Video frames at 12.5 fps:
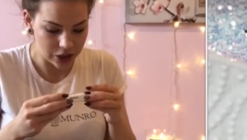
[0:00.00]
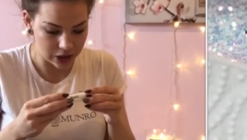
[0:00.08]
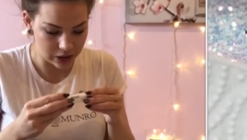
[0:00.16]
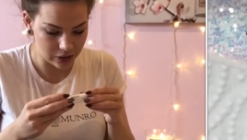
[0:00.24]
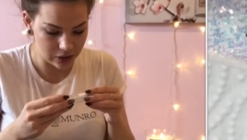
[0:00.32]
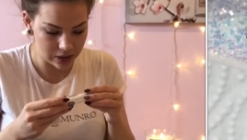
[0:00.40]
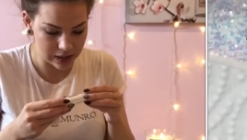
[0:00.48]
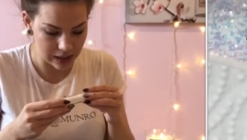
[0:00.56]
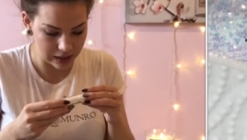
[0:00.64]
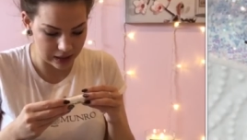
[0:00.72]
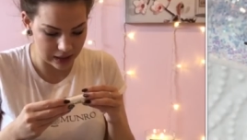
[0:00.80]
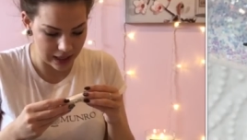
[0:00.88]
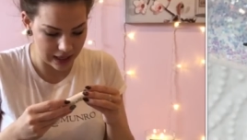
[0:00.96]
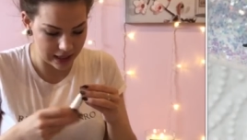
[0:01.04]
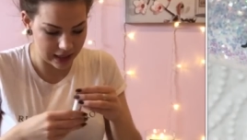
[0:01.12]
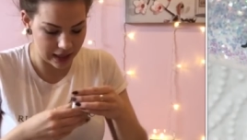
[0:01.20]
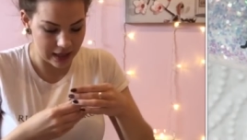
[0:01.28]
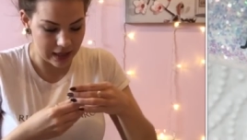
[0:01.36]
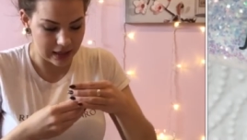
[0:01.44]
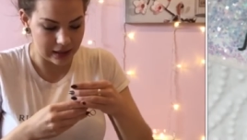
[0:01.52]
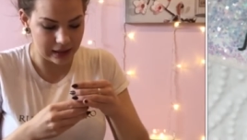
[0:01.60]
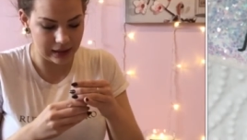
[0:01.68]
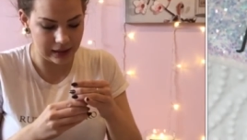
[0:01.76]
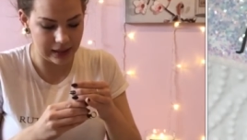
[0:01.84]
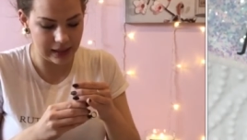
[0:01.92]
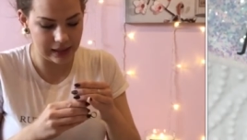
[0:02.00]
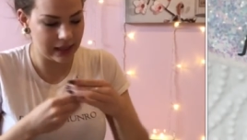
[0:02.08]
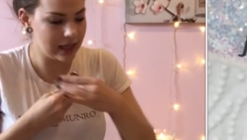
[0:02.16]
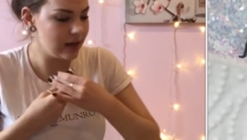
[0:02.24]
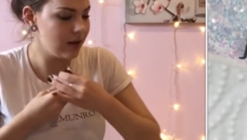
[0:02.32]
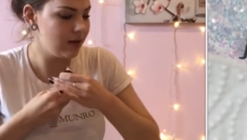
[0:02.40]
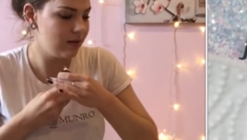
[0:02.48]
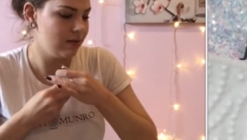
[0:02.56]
She looks like Lily.